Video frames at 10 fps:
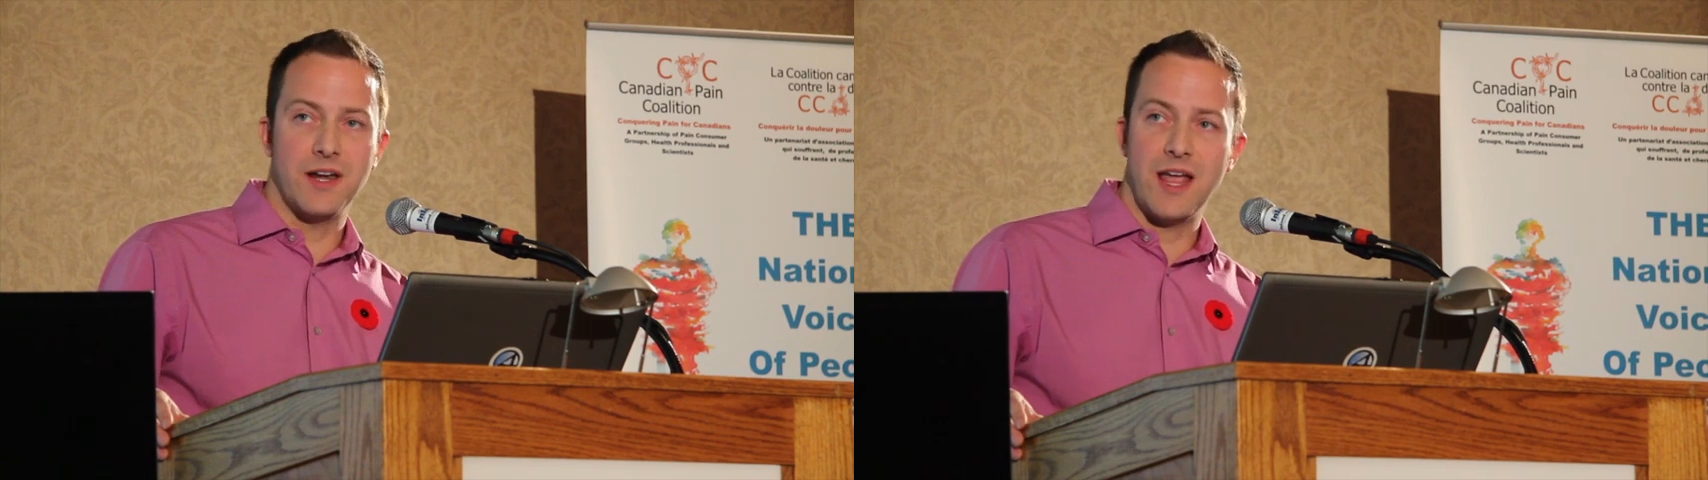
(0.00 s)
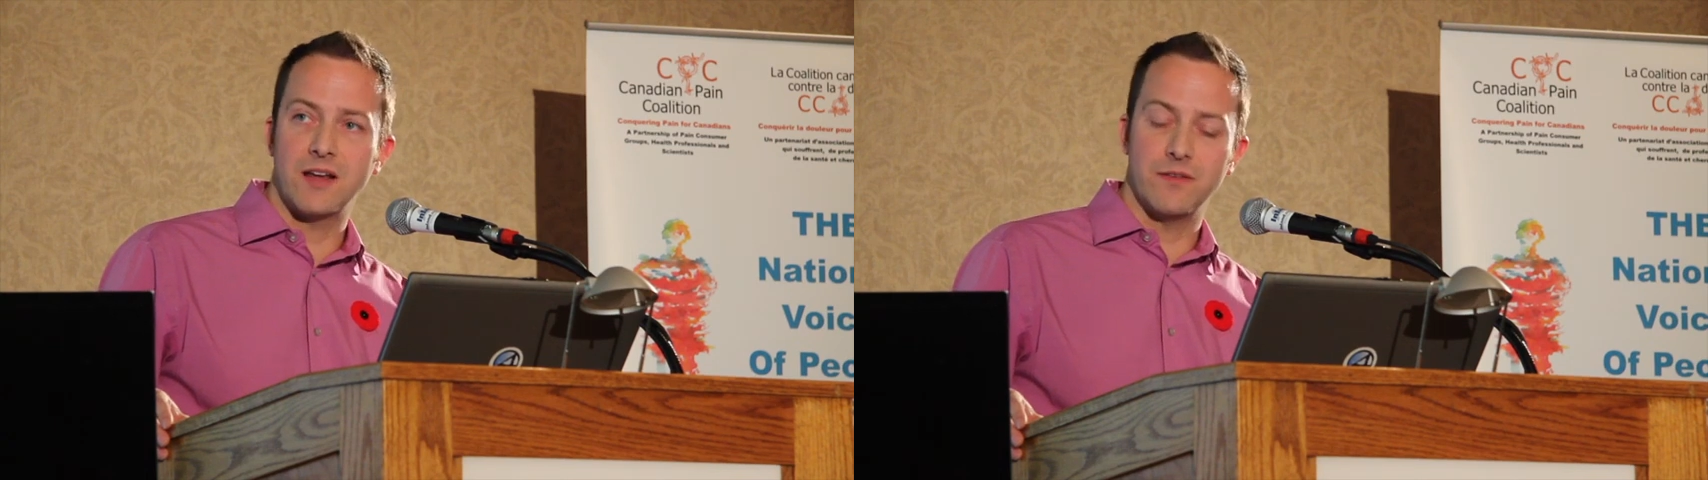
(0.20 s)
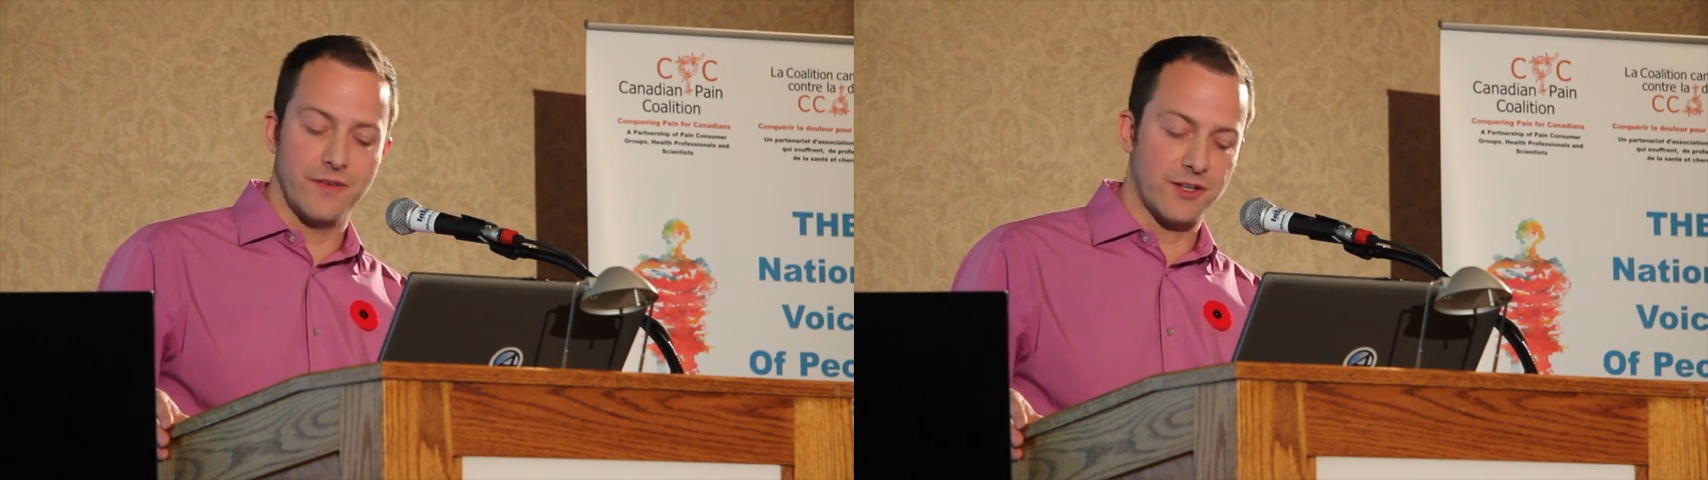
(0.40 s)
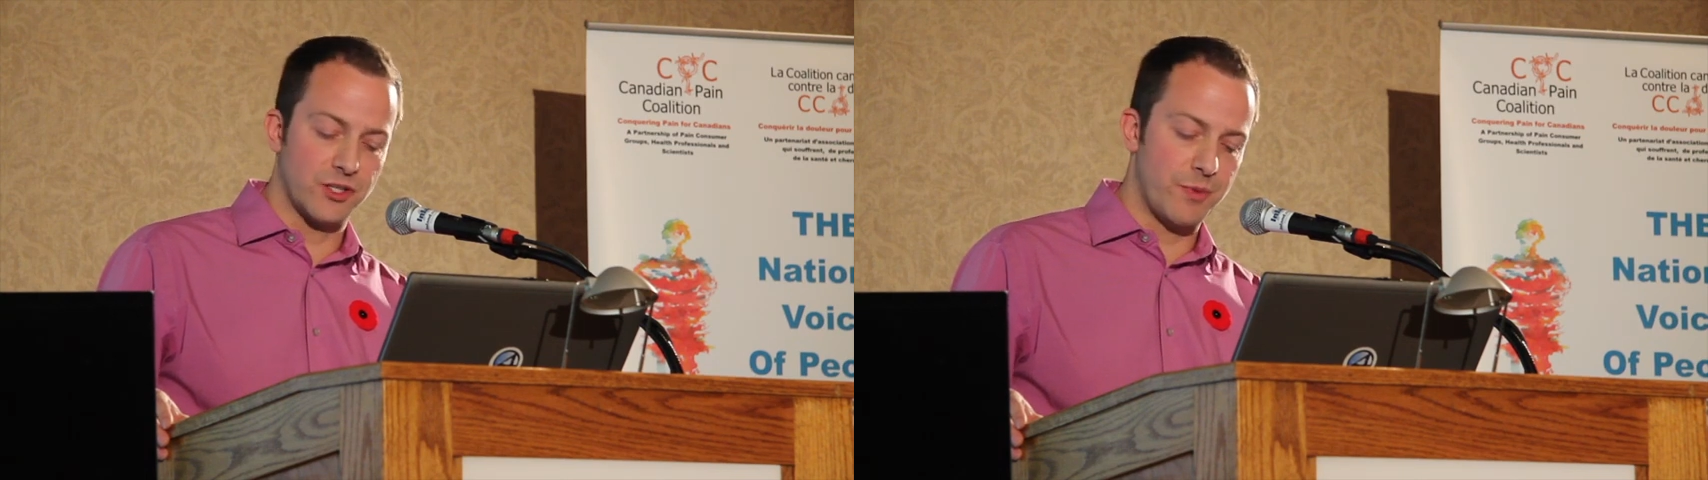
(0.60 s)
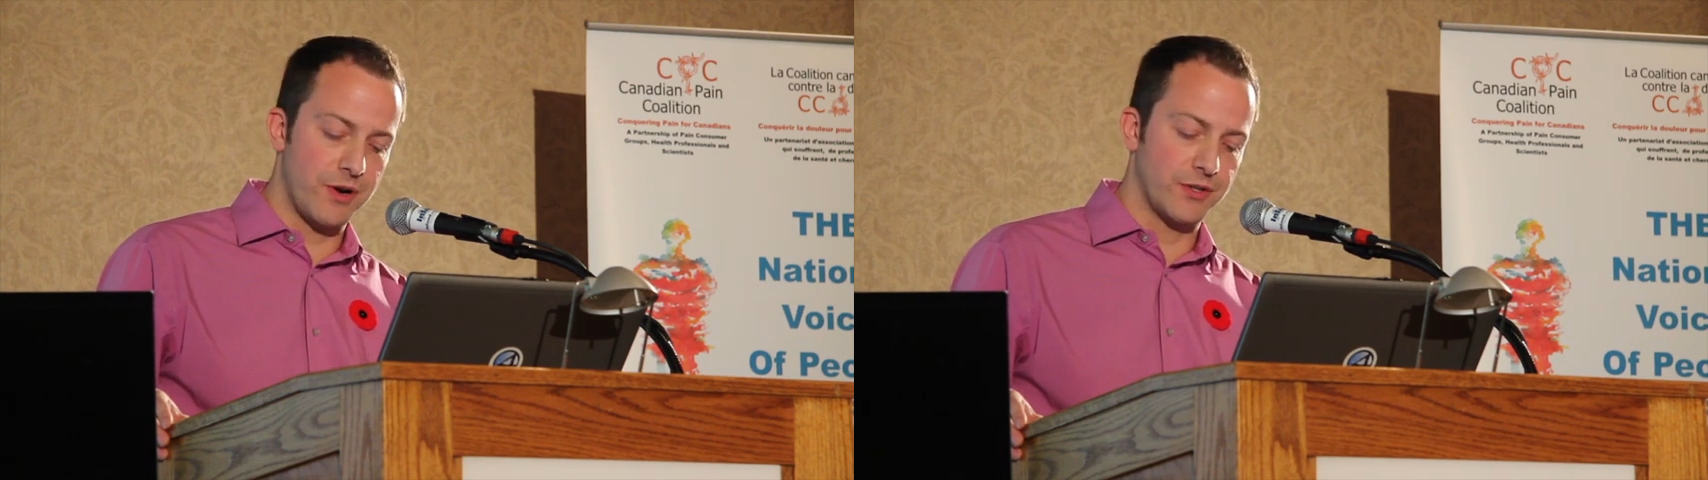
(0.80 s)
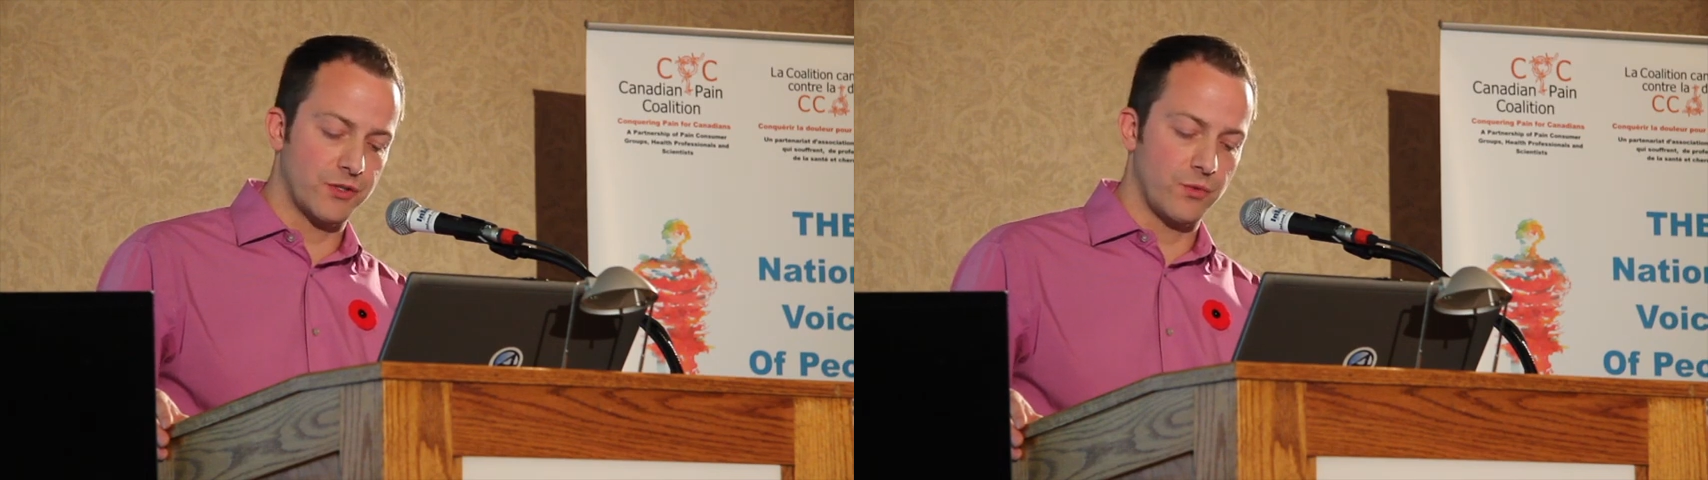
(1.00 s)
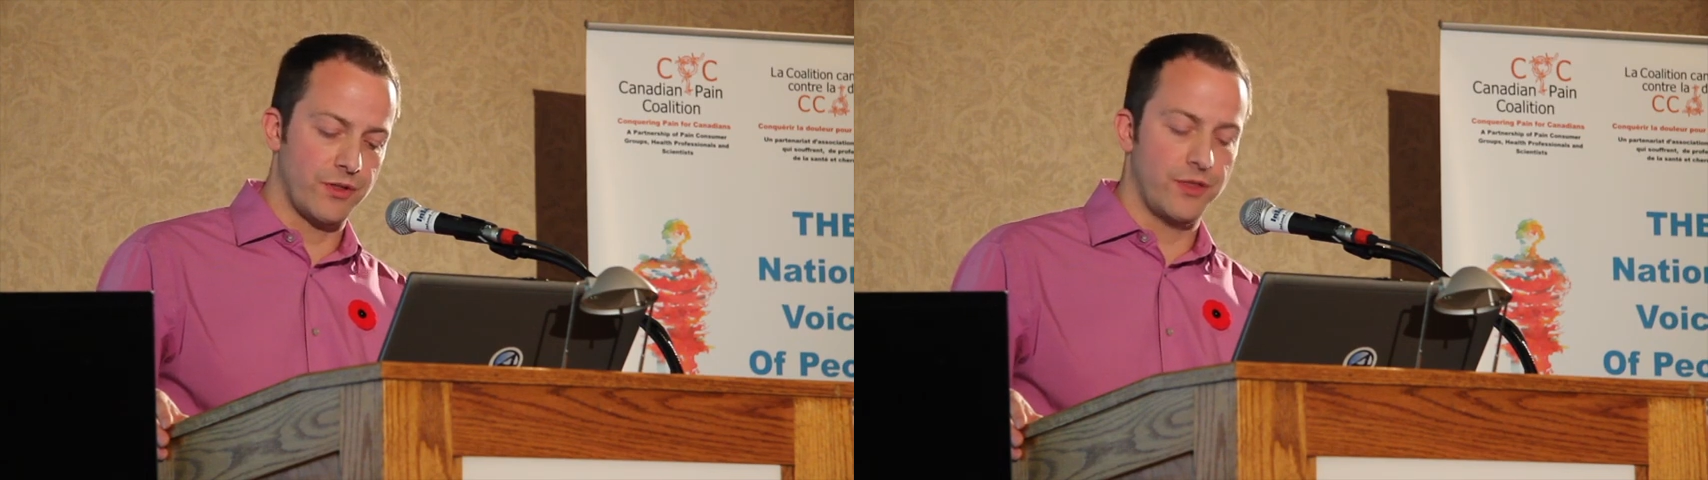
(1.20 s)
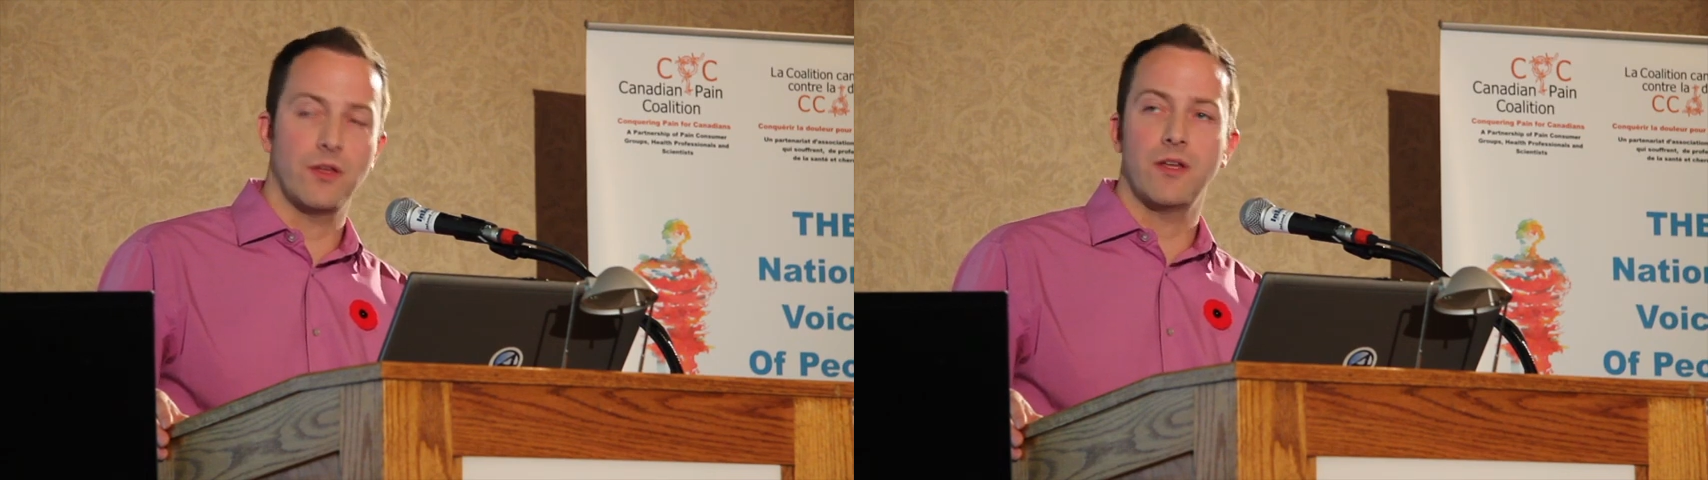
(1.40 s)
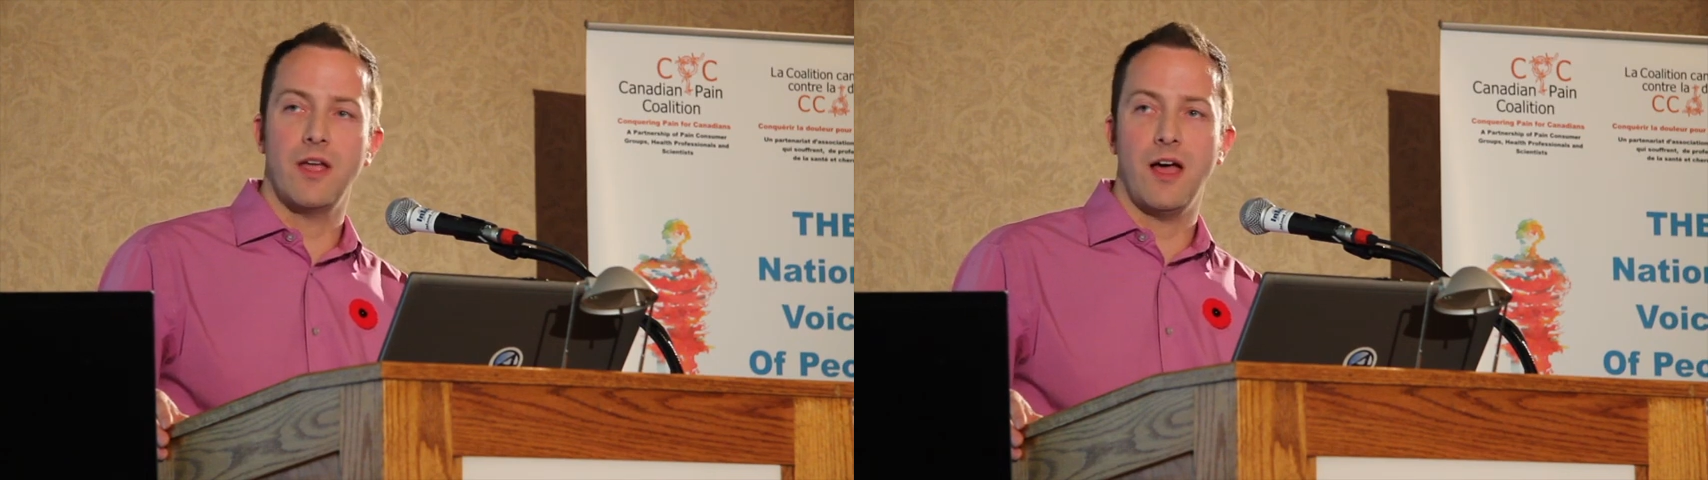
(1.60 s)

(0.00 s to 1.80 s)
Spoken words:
negative experience with